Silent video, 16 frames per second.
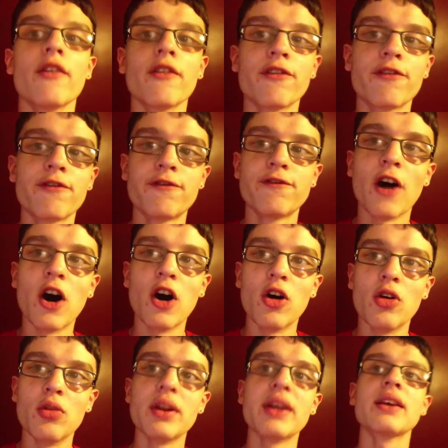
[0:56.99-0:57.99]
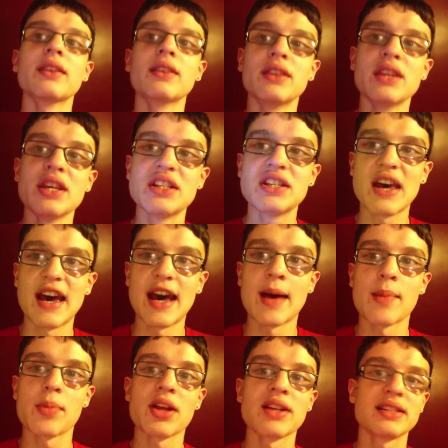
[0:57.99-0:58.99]
phone, the
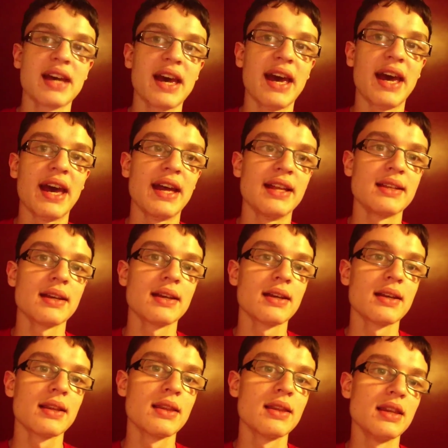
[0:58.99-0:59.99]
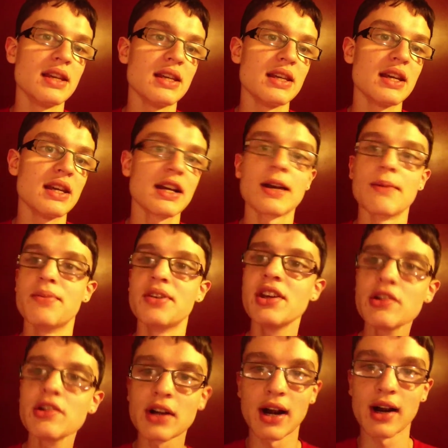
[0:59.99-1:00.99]
tablet, and the
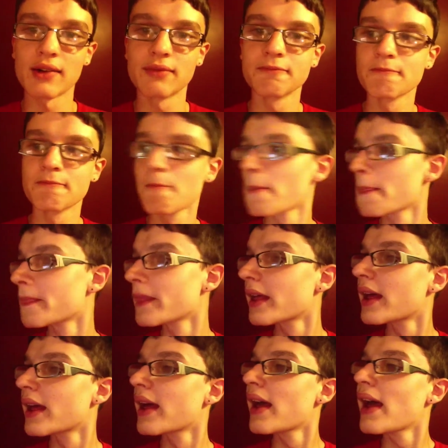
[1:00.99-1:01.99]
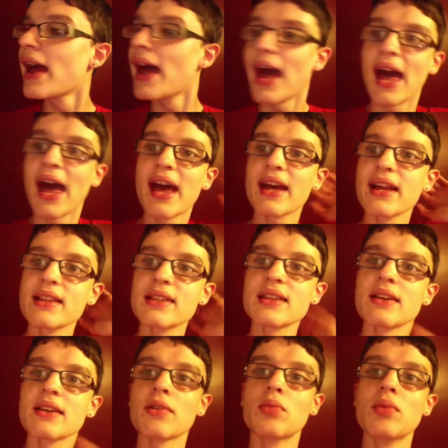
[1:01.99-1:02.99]
computer.
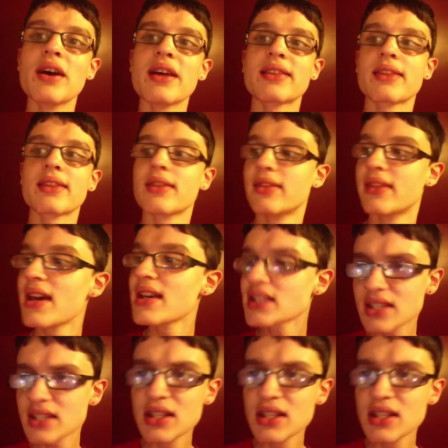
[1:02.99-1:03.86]
And with this